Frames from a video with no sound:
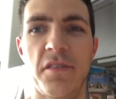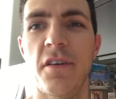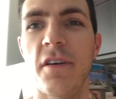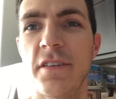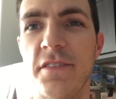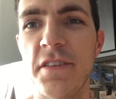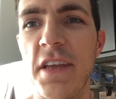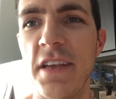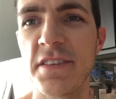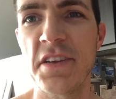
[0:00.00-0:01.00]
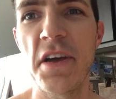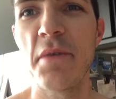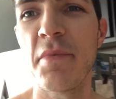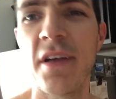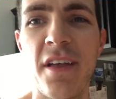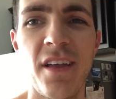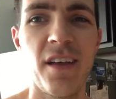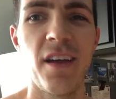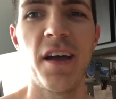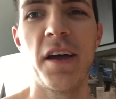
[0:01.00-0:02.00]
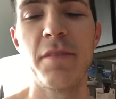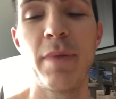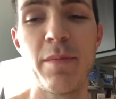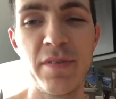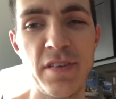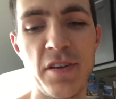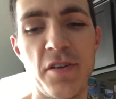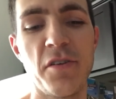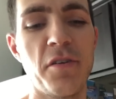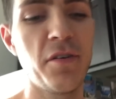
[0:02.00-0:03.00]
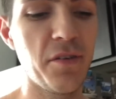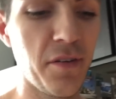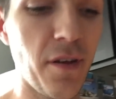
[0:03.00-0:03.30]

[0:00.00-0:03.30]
All right, so the day has come. Baby's here.